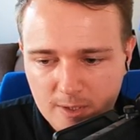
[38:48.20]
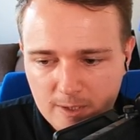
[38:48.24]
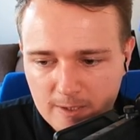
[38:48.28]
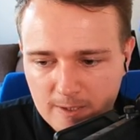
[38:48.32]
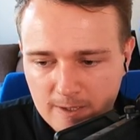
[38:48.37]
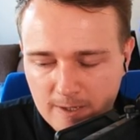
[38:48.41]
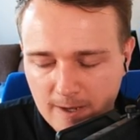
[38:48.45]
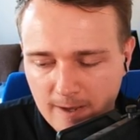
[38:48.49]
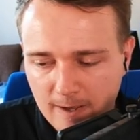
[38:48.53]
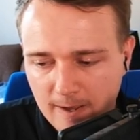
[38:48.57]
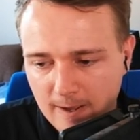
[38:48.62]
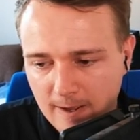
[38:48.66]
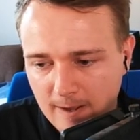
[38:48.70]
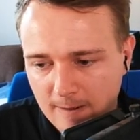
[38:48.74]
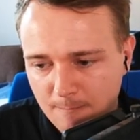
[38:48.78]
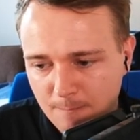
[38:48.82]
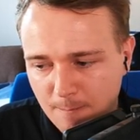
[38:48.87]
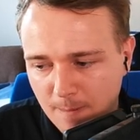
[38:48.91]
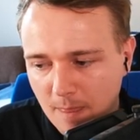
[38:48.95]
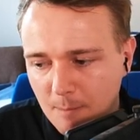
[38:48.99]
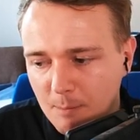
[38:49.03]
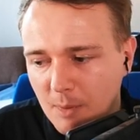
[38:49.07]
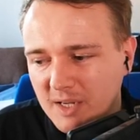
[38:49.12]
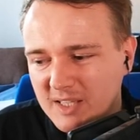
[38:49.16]
But
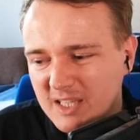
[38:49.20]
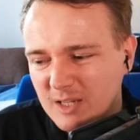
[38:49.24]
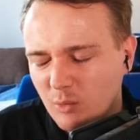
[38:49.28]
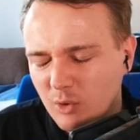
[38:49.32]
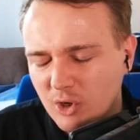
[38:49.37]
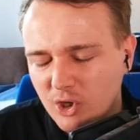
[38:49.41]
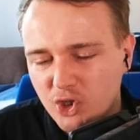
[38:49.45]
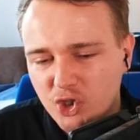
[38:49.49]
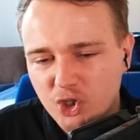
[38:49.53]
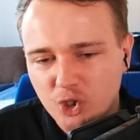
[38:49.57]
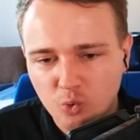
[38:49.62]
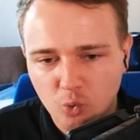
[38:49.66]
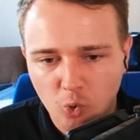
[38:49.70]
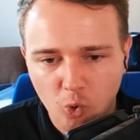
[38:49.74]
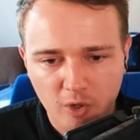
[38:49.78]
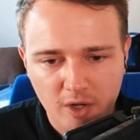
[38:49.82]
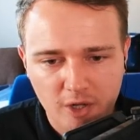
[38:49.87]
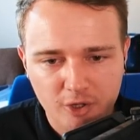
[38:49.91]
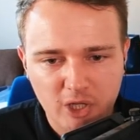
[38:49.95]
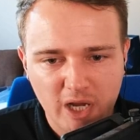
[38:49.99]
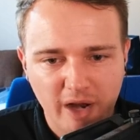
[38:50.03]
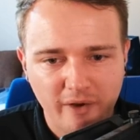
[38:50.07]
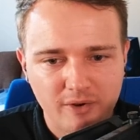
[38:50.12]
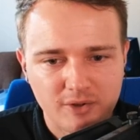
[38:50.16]
I didn't want to shoehorn a
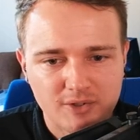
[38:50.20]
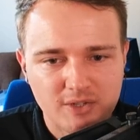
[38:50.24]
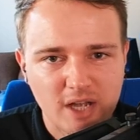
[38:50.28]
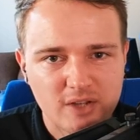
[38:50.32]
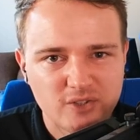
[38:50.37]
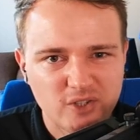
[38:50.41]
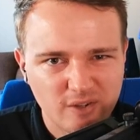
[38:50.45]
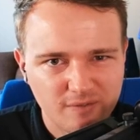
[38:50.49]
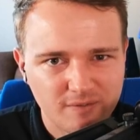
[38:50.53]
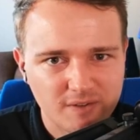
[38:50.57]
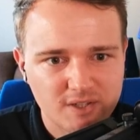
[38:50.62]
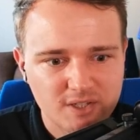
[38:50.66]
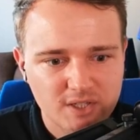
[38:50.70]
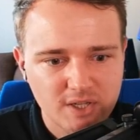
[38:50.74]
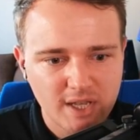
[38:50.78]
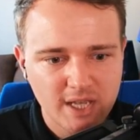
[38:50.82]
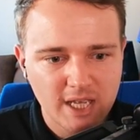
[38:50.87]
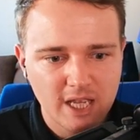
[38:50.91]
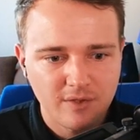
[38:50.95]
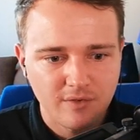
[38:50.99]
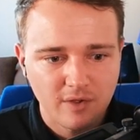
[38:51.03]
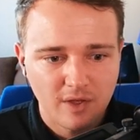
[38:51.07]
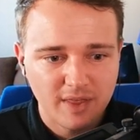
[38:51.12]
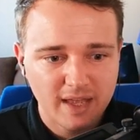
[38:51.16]
narrow tactic for the
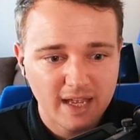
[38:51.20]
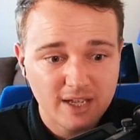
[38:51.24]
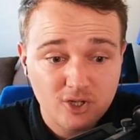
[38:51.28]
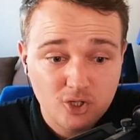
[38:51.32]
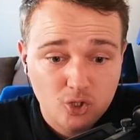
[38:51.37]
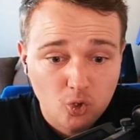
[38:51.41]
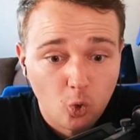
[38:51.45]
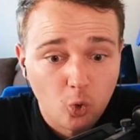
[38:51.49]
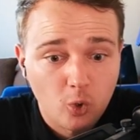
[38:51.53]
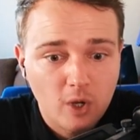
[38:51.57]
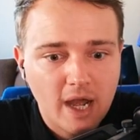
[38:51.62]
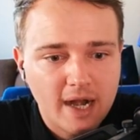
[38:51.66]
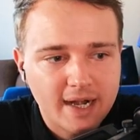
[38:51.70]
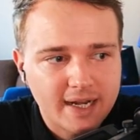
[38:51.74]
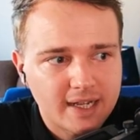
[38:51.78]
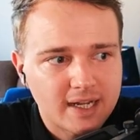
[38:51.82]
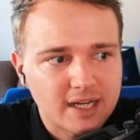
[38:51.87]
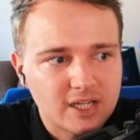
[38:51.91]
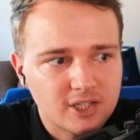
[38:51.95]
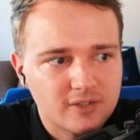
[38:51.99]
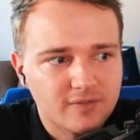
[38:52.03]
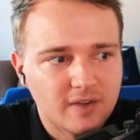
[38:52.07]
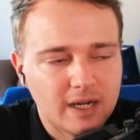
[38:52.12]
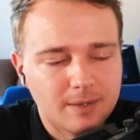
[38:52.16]
sake of it. I think it's just organically
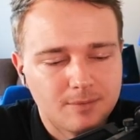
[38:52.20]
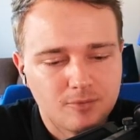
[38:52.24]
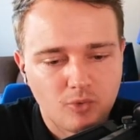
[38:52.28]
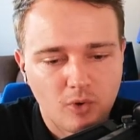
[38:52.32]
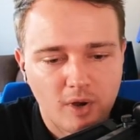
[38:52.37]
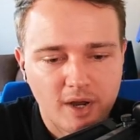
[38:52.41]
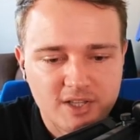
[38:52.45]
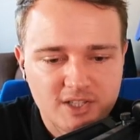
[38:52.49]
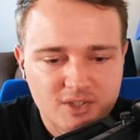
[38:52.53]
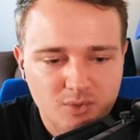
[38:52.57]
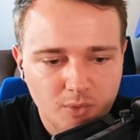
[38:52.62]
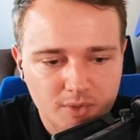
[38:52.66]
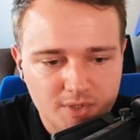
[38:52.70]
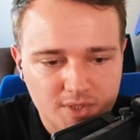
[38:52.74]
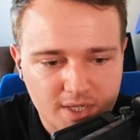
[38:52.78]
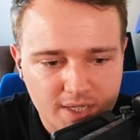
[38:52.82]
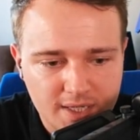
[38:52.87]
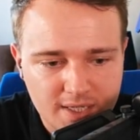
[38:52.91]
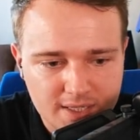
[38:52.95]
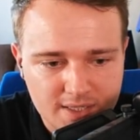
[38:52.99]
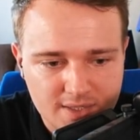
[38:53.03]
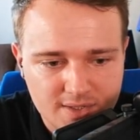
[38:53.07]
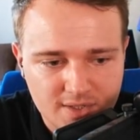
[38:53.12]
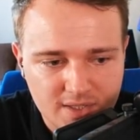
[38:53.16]
developed right into what it
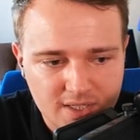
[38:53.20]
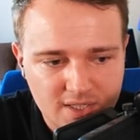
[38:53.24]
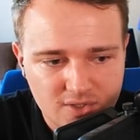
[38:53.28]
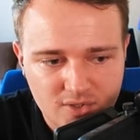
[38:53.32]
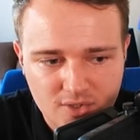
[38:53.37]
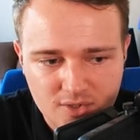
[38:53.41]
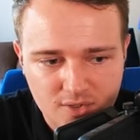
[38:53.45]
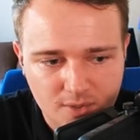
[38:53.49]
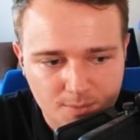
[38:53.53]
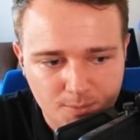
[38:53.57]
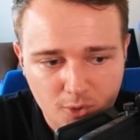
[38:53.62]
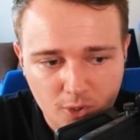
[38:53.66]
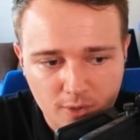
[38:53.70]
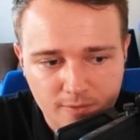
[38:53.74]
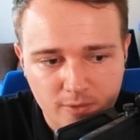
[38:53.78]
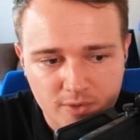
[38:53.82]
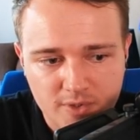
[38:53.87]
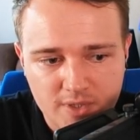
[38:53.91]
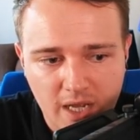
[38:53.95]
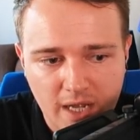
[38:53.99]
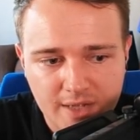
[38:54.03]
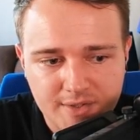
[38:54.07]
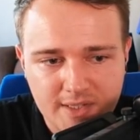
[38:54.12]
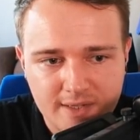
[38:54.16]
is, and it's just a beautiful
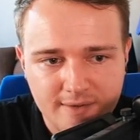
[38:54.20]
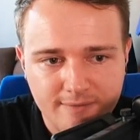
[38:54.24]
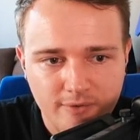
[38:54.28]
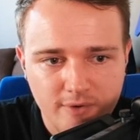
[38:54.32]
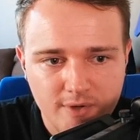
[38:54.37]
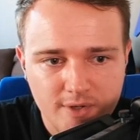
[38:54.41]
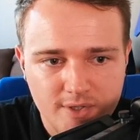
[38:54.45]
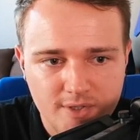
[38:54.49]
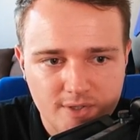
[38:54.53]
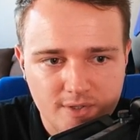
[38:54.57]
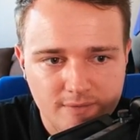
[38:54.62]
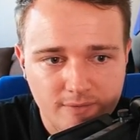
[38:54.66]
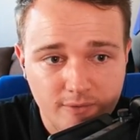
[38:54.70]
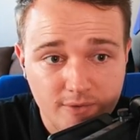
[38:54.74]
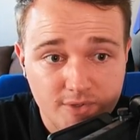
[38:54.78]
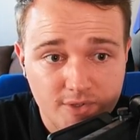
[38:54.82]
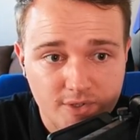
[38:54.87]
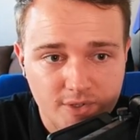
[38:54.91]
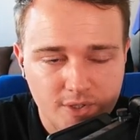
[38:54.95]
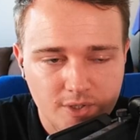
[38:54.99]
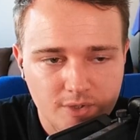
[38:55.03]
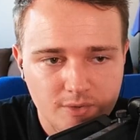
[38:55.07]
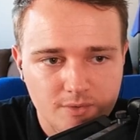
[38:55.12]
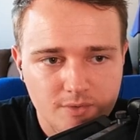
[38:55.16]
tactic for us to
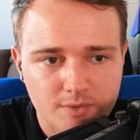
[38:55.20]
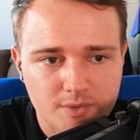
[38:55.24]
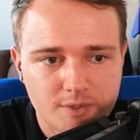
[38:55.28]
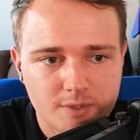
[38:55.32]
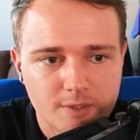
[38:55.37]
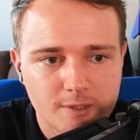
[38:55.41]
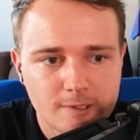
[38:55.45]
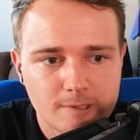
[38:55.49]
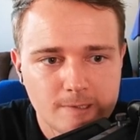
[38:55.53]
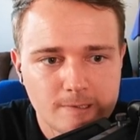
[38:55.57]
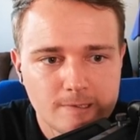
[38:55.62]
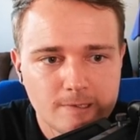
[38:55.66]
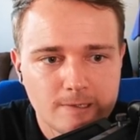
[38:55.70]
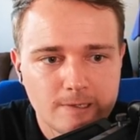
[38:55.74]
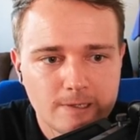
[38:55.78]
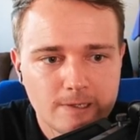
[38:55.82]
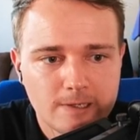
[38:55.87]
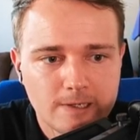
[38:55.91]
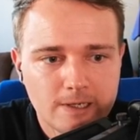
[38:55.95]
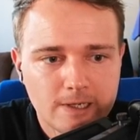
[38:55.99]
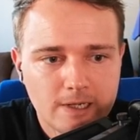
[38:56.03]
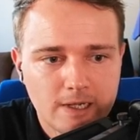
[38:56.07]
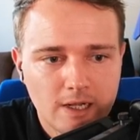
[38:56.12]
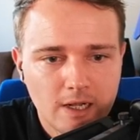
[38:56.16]
use.
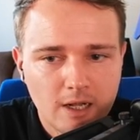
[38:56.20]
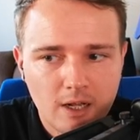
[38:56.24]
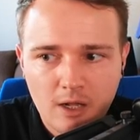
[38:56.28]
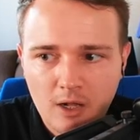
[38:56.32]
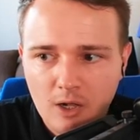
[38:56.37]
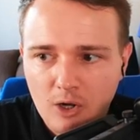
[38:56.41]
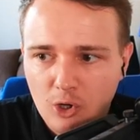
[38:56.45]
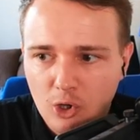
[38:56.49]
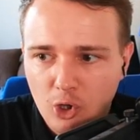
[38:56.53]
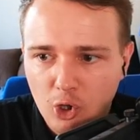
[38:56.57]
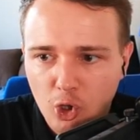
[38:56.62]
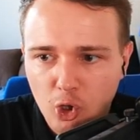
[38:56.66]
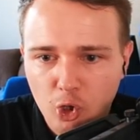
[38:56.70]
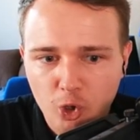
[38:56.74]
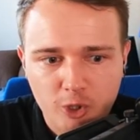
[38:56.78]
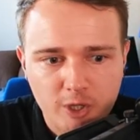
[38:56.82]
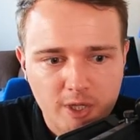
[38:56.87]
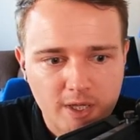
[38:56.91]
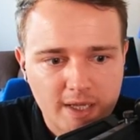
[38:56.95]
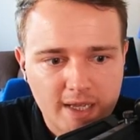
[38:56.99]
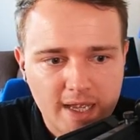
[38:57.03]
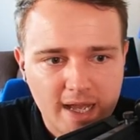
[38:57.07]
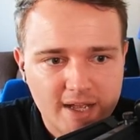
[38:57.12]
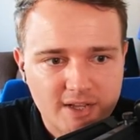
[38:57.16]

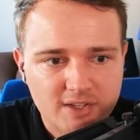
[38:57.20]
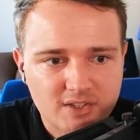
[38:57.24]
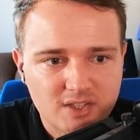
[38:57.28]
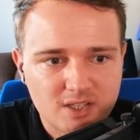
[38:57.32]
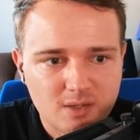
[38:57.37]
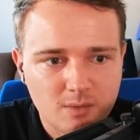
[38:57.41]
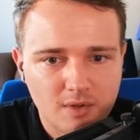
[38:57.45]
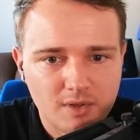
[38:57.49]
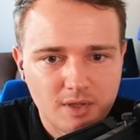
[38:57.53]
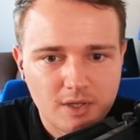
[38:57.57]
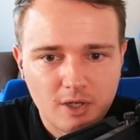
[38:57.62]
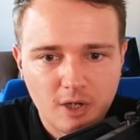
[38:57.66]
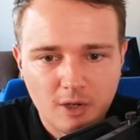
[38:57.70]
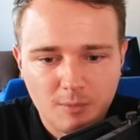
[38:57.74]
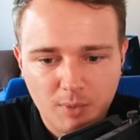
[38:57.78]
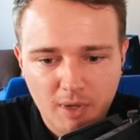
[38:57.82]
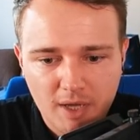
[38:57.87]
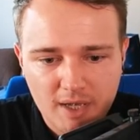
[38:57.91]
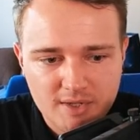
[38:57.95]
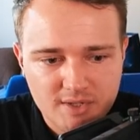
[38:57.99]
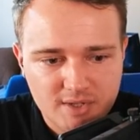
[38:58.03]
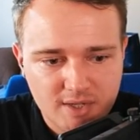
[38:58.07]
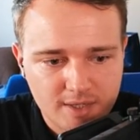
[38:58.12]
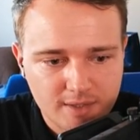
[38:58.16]
Looking at some of the young
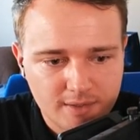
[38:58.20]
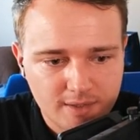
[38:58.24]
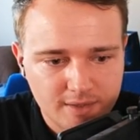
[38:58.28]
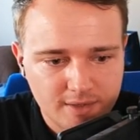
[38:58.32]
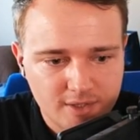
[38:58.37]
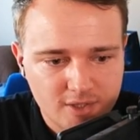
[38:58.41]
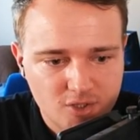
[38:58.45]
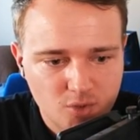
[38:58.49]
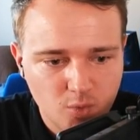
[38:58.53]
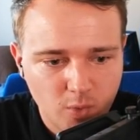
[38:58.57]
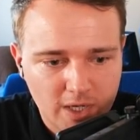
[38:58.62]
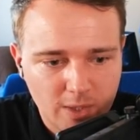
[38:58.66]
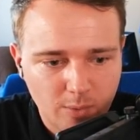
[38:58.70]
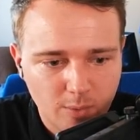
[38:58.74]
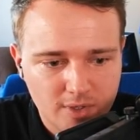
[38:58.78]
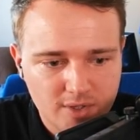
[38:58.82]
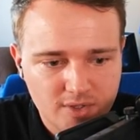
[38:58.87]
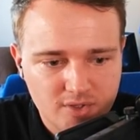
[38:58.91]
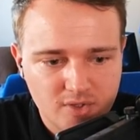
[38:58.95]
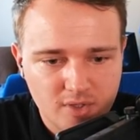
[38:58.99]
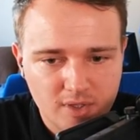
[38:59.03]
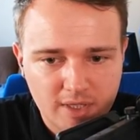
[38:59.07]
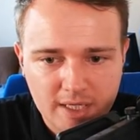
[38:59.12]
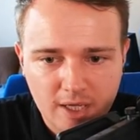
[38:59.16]
players here in the
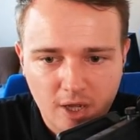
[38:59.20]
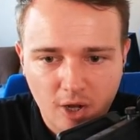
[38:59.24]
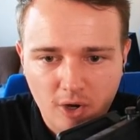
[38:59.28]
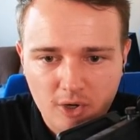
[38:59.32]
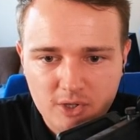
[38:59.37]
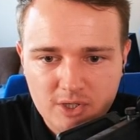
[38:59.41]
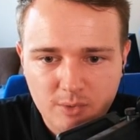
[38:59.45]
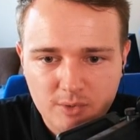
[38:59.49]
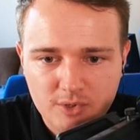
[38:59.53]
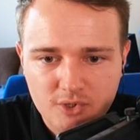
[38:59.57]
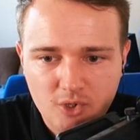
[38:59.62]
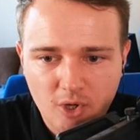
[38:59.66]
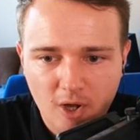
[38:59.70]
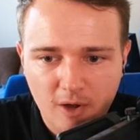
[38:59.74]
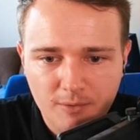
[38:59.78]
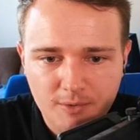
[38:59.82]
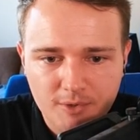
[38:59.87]
21s, Lee Huxley, we'll start off with